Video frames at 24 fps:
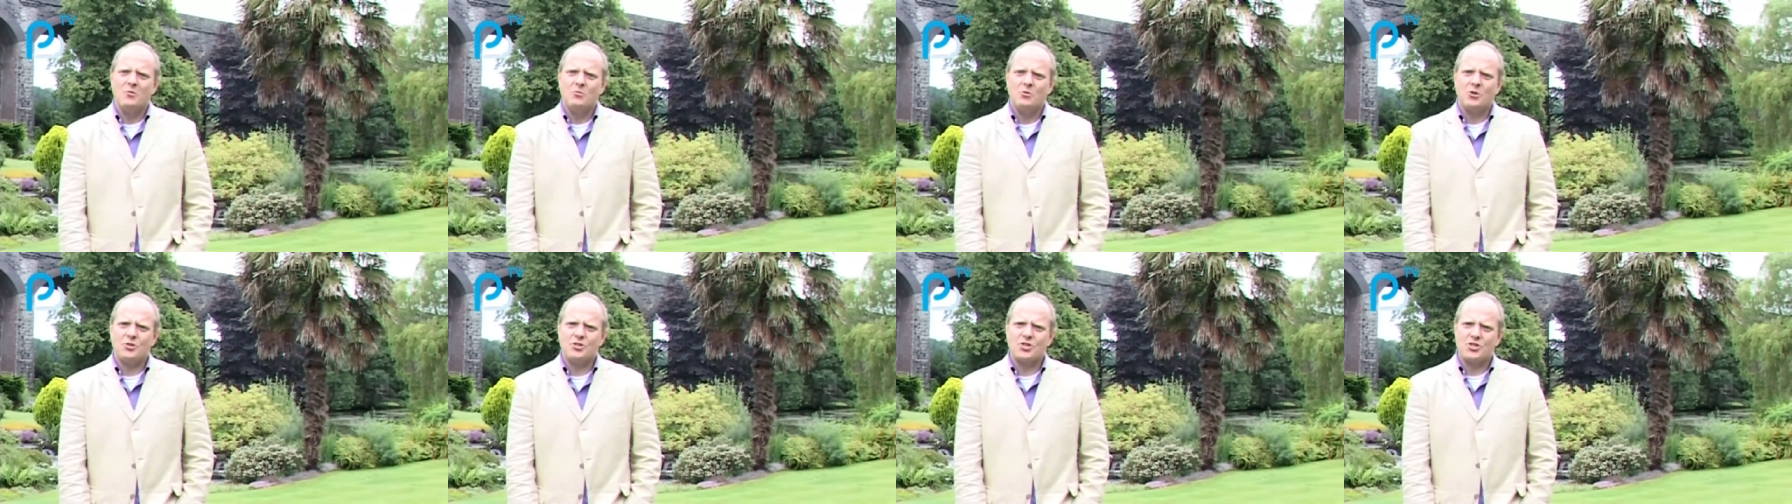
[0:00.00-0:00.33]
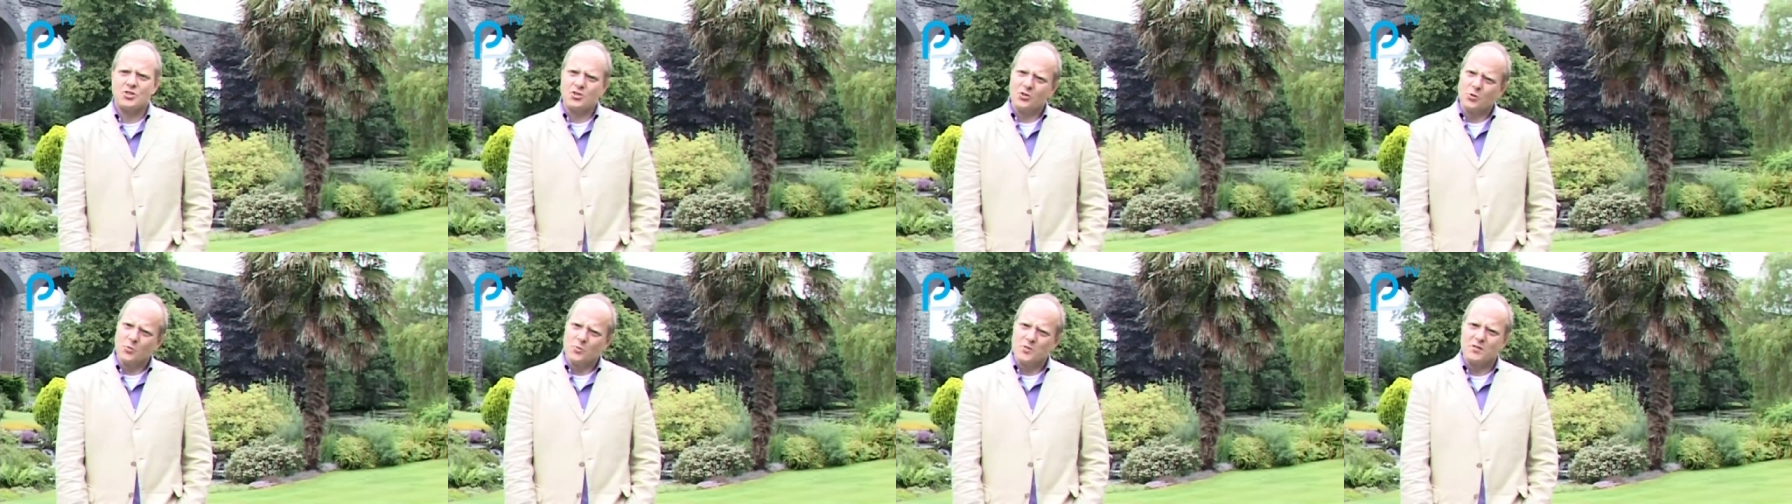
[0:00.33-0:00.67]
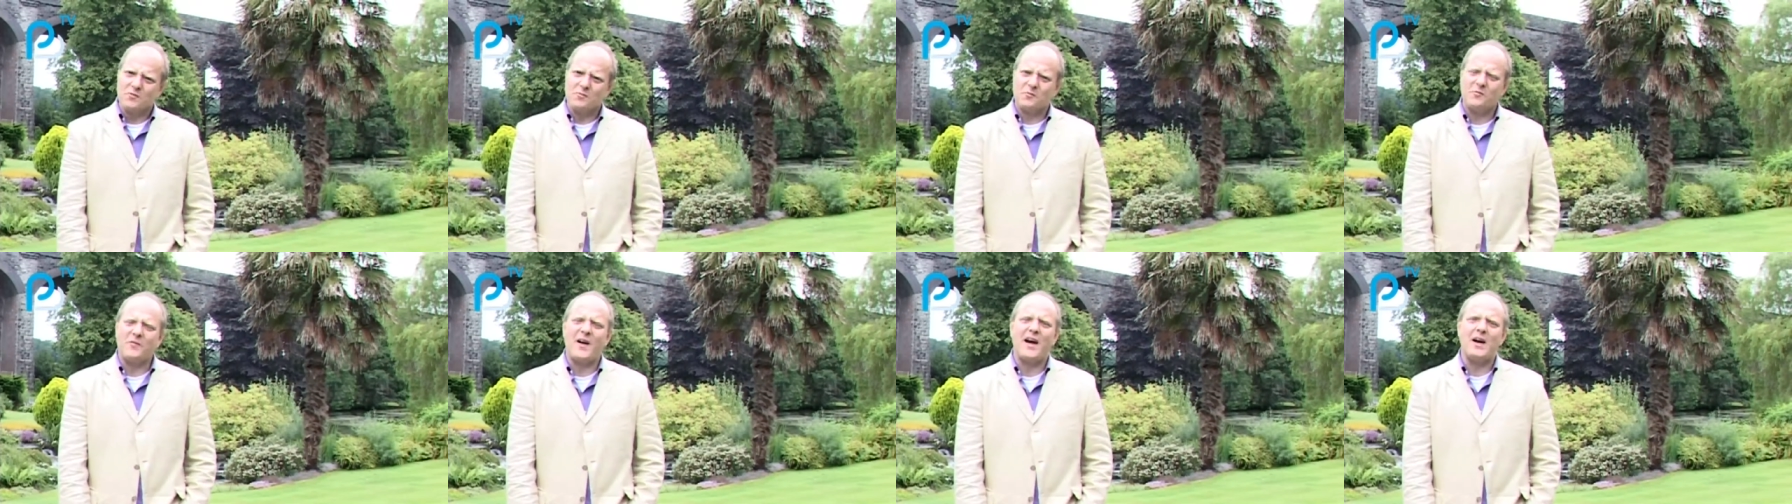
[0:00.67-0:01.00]
Roger Saul was
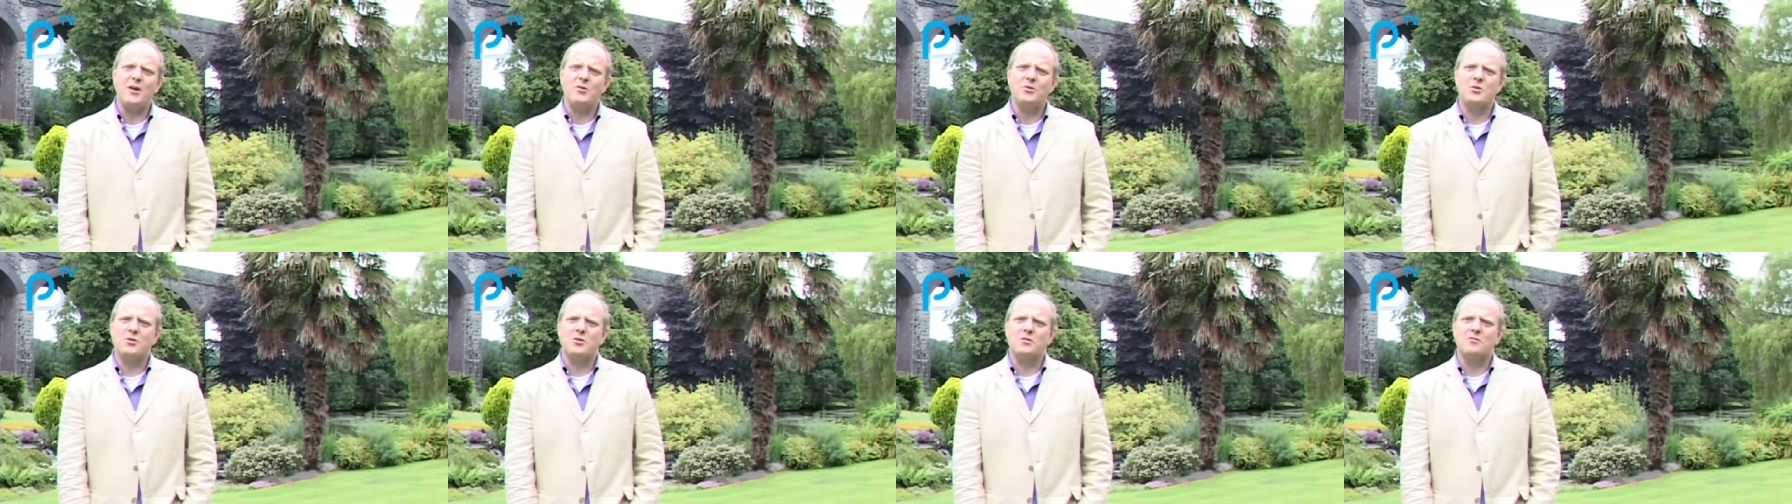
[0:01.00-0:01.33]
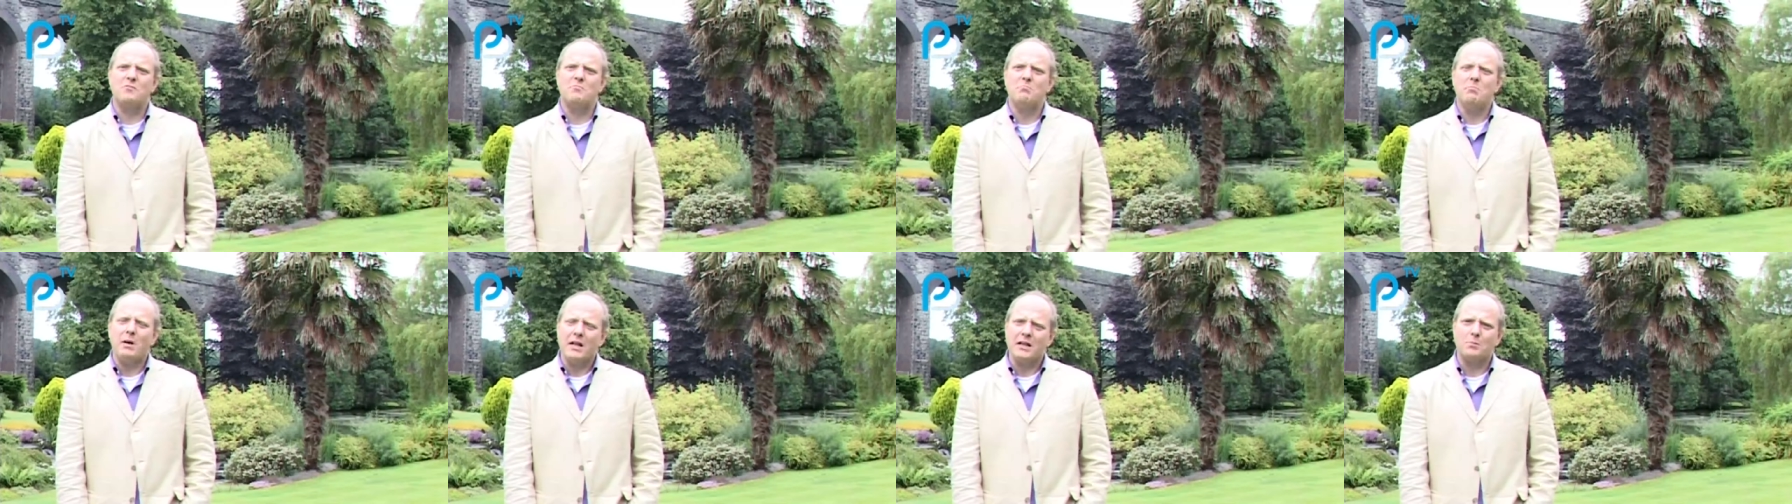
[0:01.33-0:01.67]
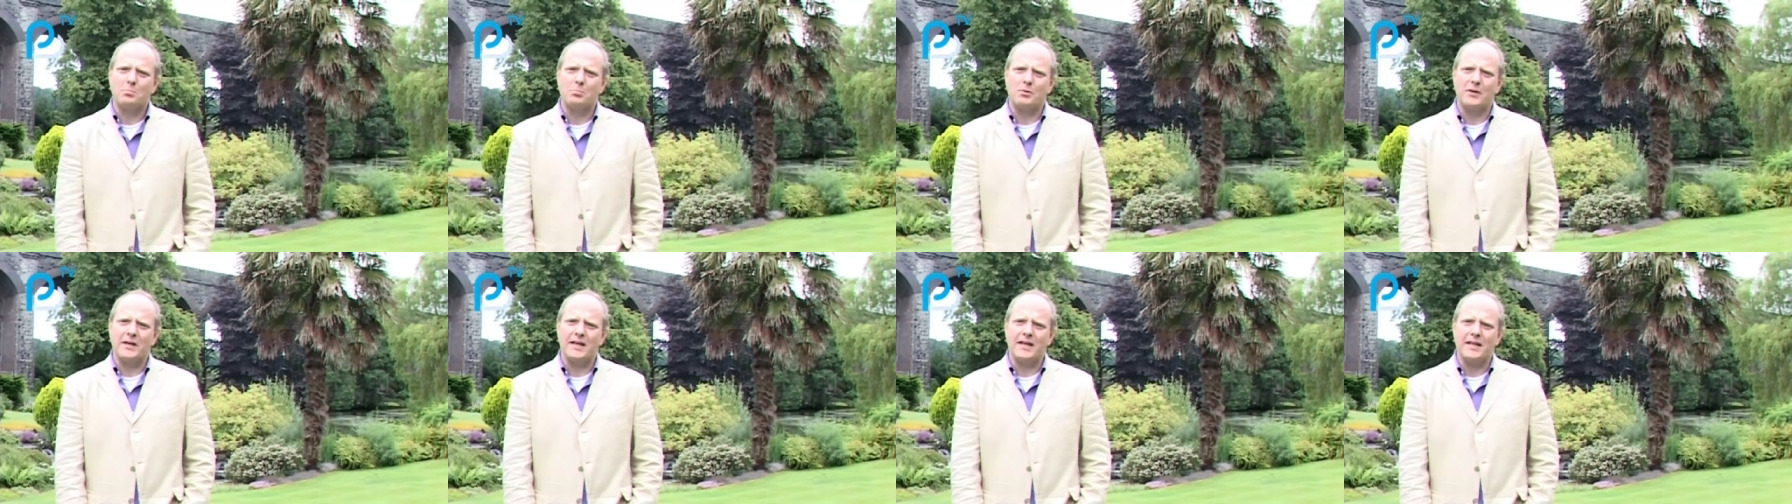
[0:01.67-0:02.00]
the founder of
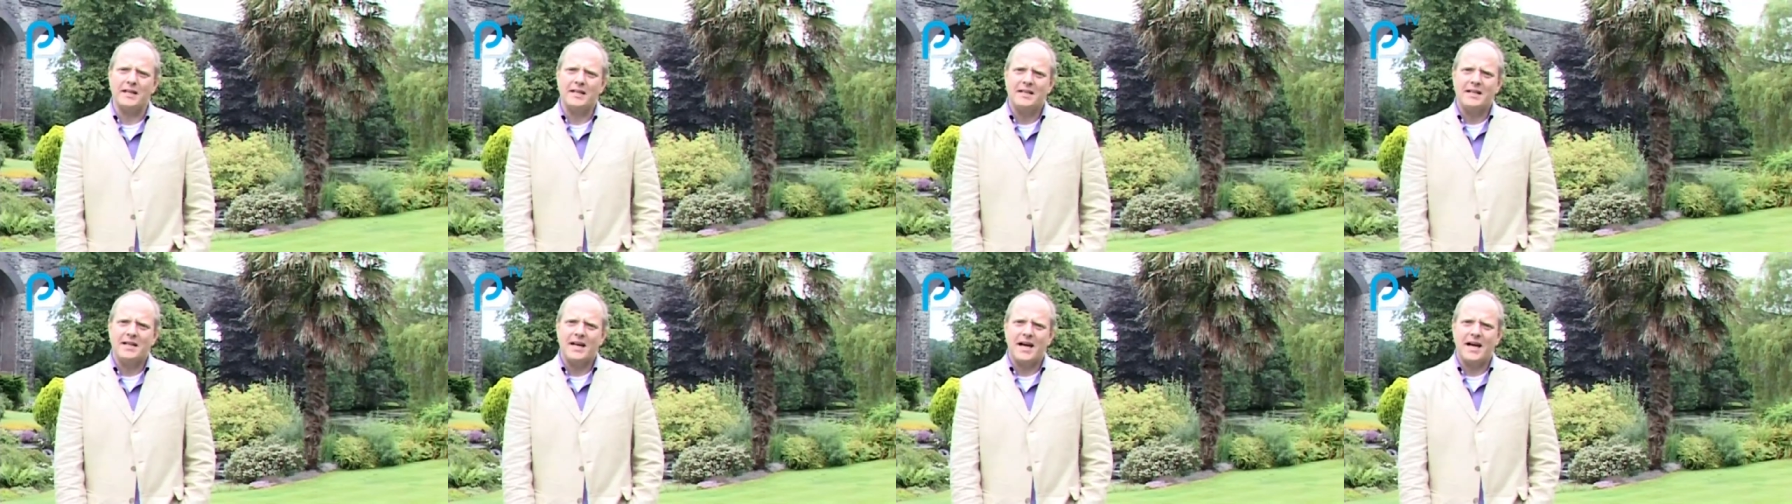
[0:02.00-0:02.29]
Mulberry,